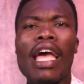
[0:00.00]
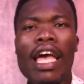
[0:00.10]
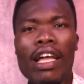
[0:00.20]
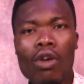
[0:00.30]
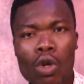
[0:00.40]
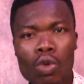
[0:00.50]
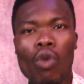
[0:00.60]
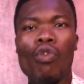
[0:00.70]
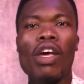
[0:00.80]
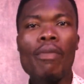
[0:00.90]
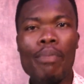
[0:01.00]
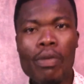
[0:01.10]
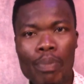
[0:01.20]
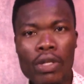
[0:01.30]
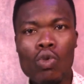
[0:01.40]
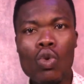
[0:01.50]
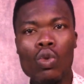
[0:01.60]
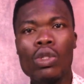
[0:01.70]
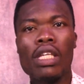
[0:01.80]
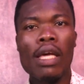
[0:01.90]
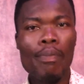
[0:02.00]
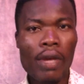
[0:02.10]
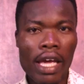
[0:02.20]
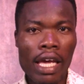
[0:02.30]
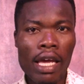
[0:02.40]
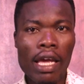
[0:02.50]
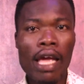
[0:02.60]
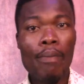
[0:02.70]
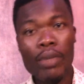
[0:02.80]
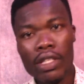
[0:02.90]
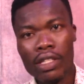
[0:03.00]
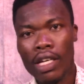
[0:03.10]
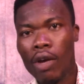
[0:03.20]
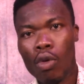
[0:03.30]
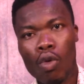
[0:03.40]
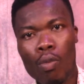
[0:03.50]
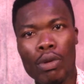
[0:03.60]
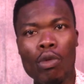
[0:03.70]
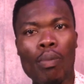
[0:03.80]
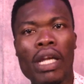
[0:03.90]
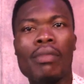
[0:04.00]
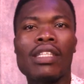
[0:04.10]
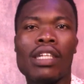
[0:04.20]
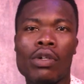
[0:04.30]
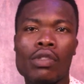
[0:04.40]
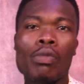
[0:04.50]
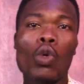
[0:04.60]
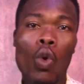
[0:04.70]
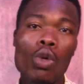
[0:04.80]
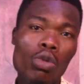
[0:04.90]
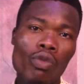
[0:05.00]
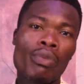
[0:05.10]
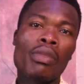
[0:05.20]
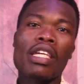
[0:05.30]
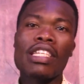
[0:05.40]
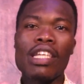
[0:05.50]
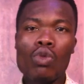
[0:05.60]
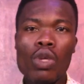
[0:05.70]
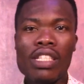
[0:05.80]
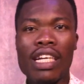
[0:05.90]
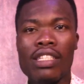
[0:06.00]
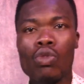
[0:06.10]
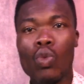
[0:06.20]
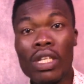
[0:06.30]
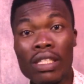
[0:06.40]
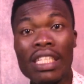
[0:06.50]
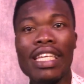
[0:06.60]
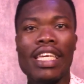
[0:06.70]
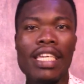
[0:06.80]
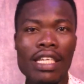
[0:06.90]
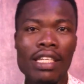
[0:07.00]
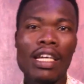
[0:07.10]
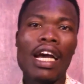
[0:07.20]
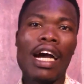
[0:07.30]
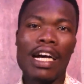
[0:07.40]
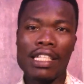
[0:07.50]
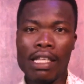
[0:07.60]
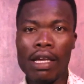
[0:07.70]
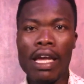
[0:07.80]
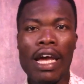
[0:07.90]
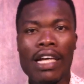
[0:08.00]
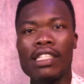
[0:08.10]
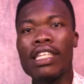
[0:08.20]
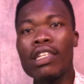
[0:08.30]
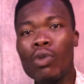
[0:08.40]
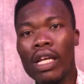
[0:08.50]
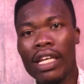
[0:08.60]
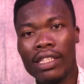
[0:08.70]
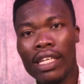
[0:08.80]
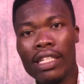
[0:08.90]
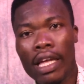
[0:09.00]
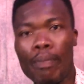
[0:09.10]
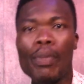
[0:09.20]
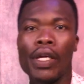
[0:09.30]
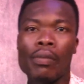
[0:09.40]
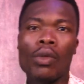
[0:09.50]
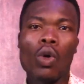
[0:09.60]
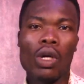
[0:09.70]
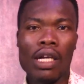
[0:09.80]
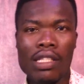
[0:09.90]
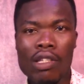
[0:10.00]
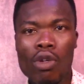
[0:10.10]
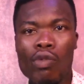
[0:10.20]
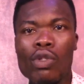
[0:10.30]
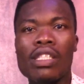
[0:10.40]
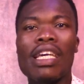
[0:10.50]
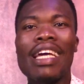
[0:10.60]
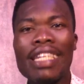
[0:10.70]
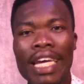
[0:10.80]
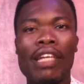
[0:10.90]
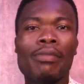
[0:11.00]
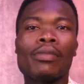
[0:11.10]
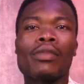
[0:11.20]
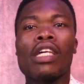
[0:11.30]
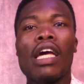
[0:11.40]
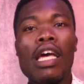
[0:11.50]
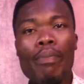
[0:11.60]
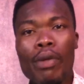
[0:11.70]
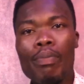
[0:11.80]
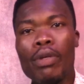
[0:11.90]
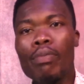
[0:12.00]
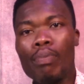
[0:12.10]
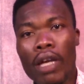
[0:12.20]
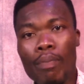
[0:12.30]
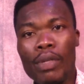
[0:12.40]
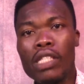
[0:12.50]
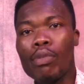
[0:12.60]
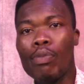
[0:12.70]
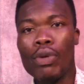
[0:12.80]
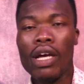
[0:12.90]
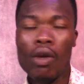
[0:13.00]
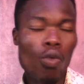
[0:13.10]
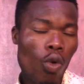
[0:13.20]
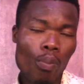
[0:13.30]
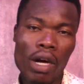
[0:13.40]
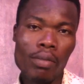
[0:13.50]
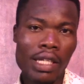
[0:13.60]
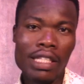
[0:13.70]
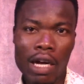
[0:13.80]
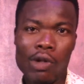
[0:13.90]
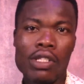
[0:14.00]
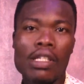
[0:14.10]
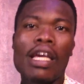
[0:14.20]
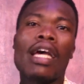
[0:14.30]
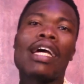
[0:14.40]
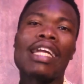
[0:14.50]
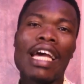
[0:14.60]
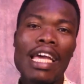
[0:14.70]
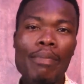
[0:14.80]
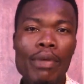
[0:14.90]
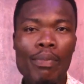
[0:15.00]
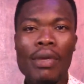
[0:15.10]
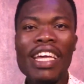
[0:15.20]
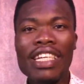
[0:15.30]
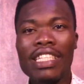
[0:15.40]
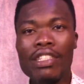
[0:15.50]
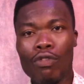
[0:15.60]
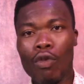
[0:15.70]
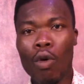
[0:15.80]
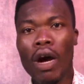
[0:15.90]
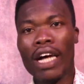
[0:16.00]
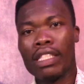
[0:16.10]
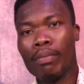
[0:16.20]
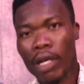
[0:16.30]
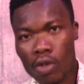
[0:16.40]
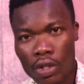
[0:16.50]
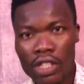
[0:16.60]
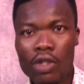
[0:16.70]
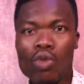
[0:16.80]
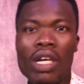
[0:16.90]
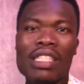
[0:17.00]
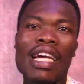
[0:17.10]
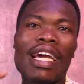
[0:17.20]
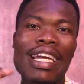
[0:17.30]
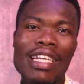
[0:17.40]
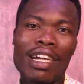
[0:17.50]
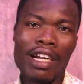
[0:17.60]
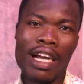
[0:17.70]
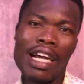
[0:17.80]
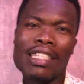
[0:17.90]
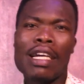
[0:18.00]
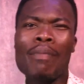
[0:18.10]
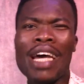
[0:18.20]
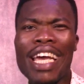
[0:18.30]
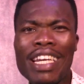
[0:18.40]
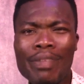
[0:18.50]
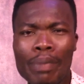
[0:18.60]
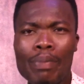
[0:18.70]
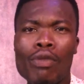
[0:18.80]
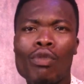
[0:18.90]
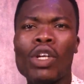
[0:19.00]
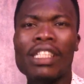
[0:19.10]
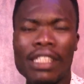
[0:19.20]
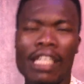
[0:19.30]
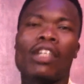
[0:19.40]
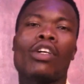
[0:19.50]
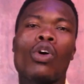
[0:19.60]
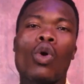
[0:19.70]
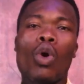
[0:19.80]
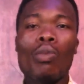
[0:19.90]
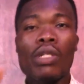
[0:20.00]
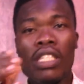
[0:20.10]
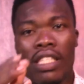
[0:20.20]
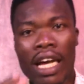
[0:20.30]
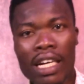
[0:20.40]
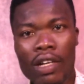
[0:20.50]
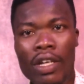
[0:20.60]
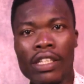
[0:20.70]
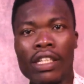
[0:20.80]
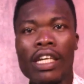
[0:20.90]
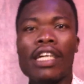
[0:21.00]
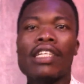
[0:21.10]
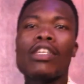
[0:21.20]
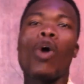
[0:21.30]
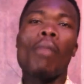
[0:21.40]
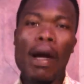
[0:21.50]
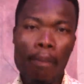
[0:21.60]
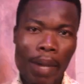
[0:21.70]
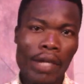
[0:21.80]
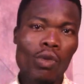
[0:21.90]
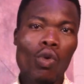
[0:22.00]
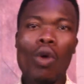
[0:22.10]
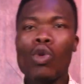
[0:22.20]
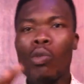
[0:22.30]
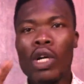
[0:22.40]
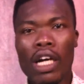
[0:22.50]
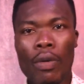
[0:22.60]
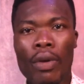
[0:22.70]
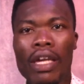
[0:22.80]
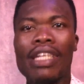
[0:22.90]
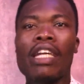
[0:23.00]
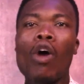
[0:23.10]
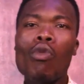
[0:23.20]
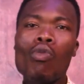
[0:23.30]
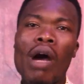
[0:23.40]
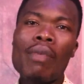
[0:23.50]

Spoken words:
a lot of MPP gurus MPs I'm going to go more parliament house because of yesterday judge Quayson in as a new elected MP on Assin North and the MPP MPs be bring go parliament house and MPP NDC for as a majority so as an edin cra as am MPP for ne say omunji san cra say o ma mba no o do mo nka hwe na o mo ba